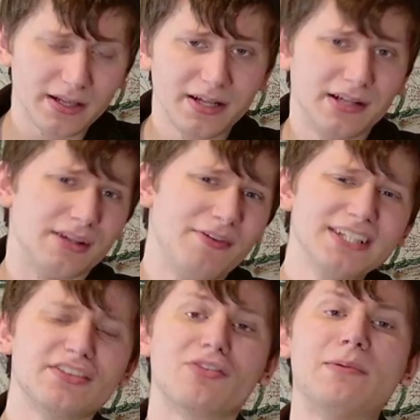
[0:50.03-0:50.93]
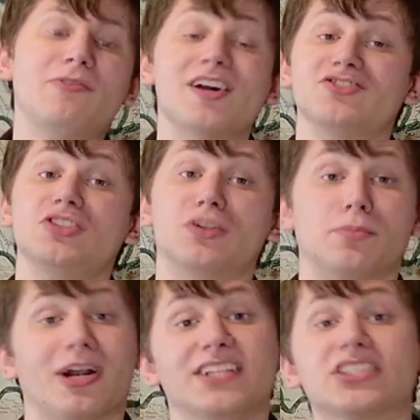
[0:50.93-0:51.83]
The advance of the rebel vessels
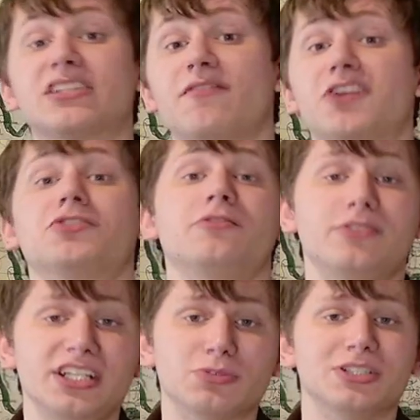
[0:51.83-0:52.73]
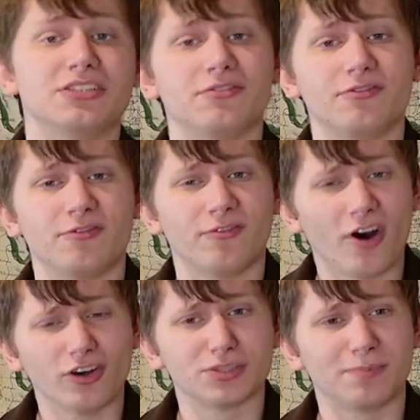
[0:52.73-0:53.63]
surprises the federal fleet, which
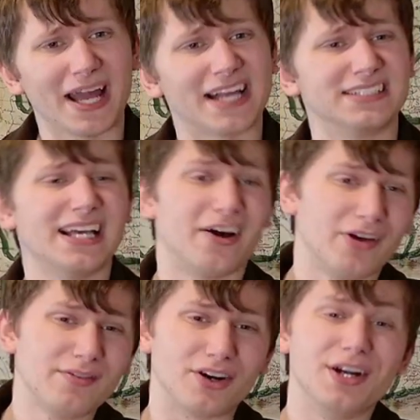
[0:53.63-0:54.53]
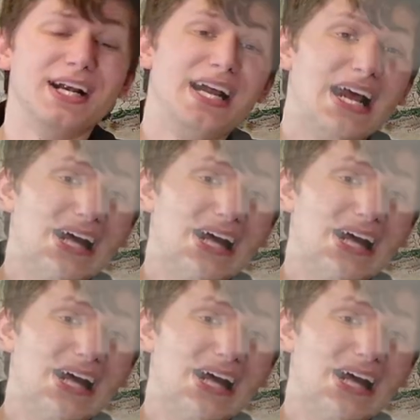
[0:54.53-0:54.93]
falls back downriver as